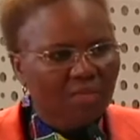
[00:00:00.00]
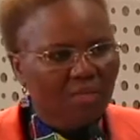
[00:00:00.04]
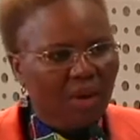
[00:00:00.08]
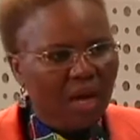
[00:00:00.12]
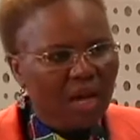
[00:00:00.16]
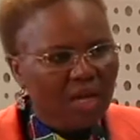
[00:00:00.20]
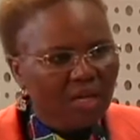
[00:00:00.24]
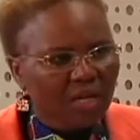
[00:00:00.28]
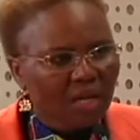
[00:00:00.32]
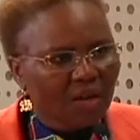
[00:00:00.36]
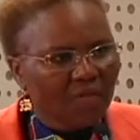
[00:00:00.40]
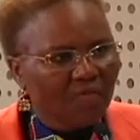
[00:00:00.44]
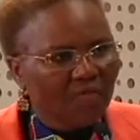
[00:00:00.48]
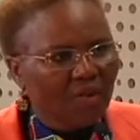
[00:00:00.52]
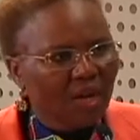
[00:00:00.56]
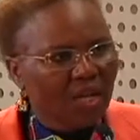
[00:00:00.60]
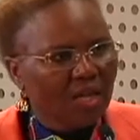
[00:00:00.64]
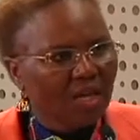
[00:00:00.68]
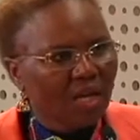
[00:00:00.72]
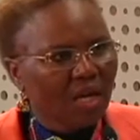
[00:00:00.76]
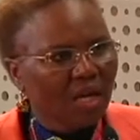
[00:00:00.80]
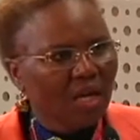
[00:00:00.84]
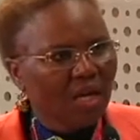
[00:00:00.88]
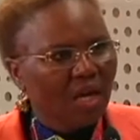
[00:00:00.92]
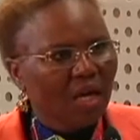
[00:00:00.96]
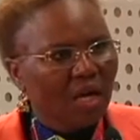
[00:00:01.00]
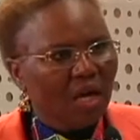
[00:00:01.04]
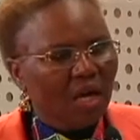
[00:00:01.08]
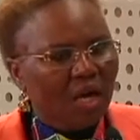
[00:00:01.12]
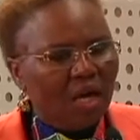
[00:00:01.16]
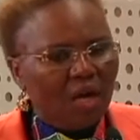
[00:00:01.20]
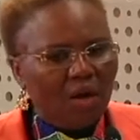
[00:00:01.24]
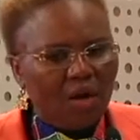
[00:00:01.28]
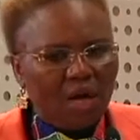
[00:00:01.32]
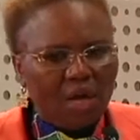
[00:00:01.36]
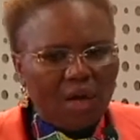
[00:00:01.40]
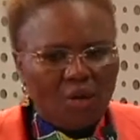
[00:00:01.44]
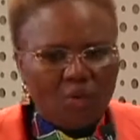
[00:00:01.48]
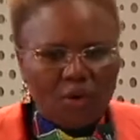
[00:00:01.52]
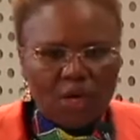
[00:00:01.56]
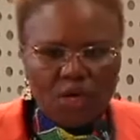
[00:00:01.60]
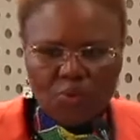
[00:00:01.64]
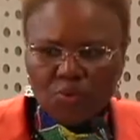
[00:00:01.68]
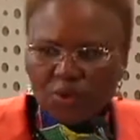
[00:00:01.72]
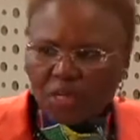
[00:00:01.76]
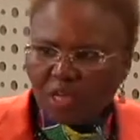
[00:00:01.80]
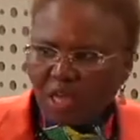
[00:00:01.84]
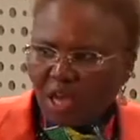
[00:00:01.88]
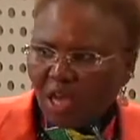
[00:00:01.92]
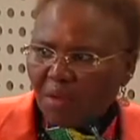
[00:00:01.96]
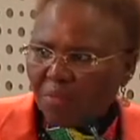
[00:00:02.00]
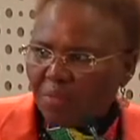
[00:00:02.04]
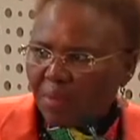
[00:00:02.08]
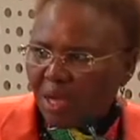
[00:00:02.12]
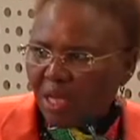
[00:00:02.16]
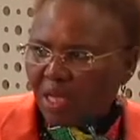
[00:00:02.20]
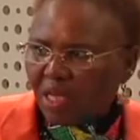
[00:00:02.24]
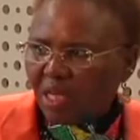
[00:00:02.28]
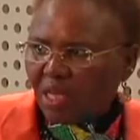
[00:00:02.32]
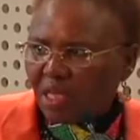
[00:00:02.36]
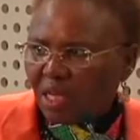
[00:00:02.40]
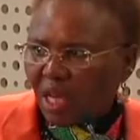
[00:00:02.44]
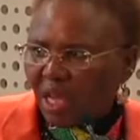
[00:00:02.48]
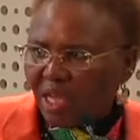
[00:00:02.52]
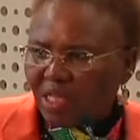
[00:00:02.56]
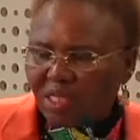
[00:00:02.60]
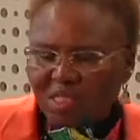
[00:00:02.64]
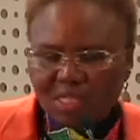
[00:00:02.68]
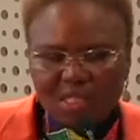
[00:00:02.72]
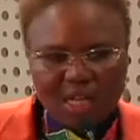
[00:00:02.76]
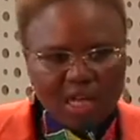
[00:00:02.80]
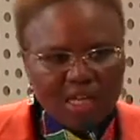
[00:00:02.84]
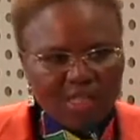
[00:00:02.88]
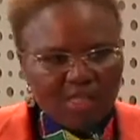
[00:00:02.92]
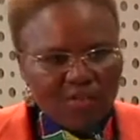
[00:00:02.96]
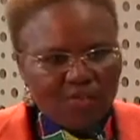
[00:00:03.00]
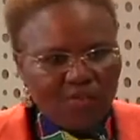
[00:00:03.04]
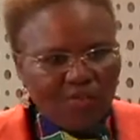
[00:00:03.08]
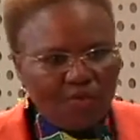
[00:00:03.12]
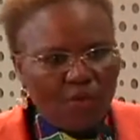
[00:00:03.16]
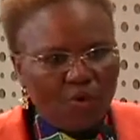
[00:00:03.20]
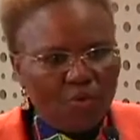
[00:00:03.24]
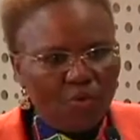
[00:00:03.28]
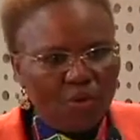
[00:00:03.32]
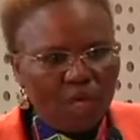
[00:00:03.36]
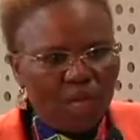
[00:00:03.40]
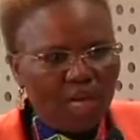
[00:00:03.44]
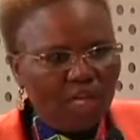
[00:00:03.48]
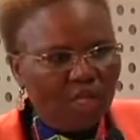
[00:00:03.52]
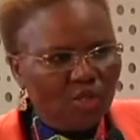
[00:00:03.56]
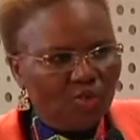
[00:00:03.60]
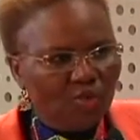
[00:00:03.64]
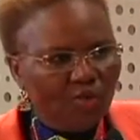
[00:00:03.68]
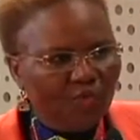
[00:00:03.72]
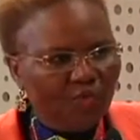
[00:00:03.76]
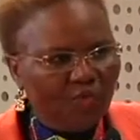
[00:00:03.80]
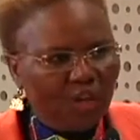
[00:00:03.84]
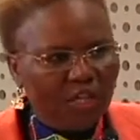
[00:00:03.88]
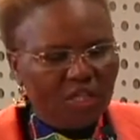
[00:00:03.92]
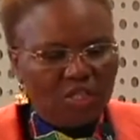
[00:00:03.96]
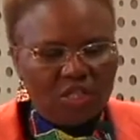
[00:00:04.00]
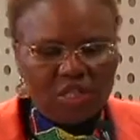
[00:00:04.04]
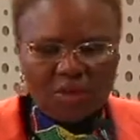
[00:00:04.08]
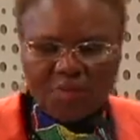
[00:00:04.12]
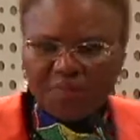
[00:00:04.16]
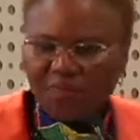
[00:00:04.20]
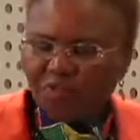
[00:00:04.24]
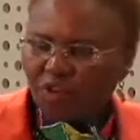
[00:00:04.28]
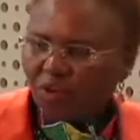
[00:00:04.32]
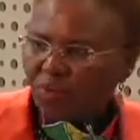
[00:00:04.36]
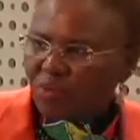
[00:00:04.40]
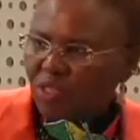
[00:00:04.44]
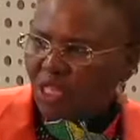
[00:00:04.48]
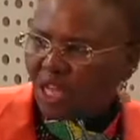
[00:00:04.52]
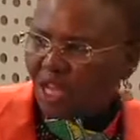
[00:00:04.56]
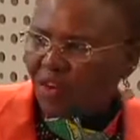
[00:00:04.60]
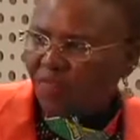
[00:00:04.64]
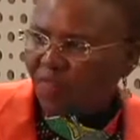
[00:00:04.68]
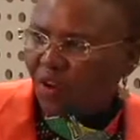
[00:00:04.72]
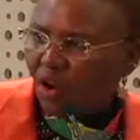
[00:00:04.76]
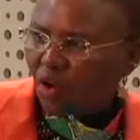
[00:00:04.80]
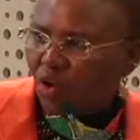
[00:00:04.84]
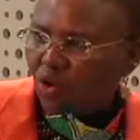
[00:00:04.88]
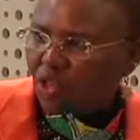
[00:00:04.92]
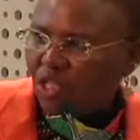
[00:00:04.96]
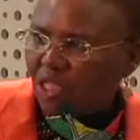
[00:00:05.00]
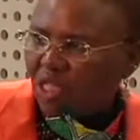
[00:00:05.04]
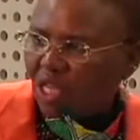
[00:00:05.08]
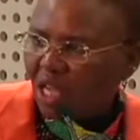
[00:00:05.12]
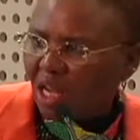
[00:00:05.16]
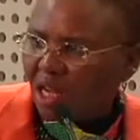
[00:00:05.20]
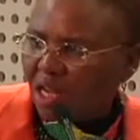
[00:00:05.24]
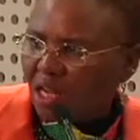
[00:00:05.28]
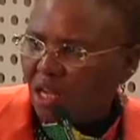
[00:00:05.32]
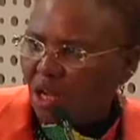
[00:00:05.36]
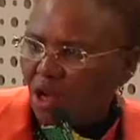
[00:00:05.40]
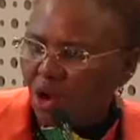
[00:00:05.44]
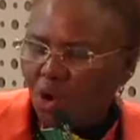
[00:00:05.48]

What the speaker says: My grandfather, when we came back in 1994, we had to fetch him from Denver Hostel,